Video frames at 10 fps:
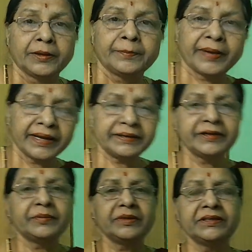
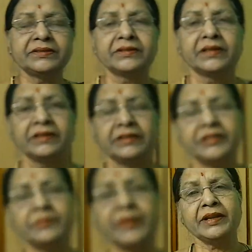Pattern means
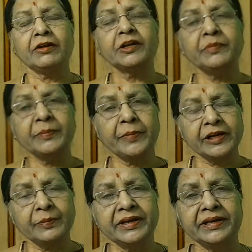it may not be
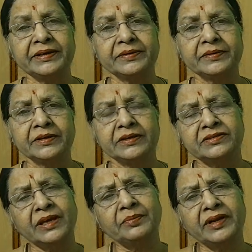permanent.
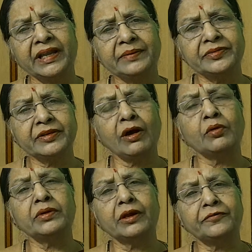Sometimes
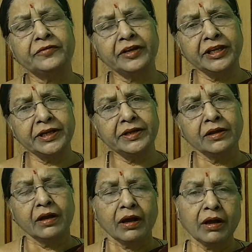out of need
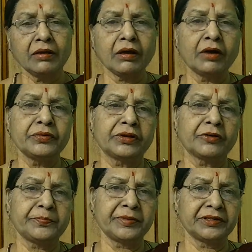or out
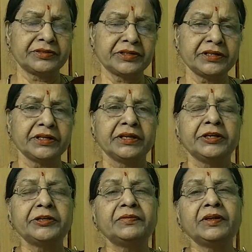of pressure,
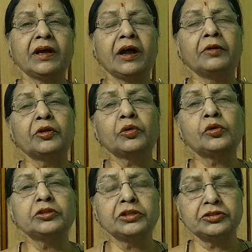it will
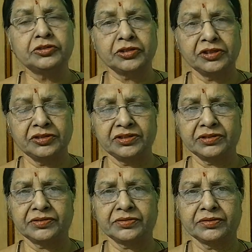undergo the
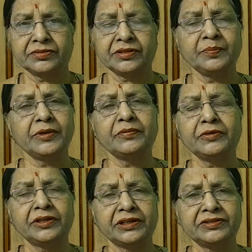changes. Simply
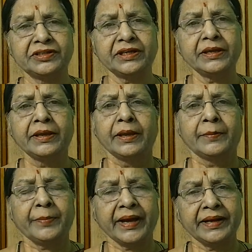we can say
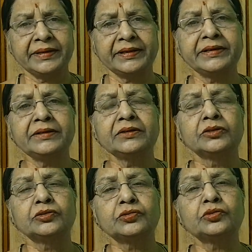pattern,
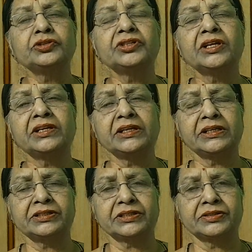social
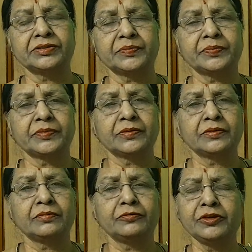relationship.
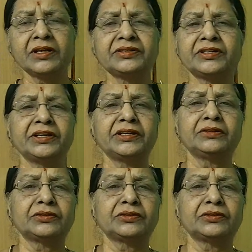We are studying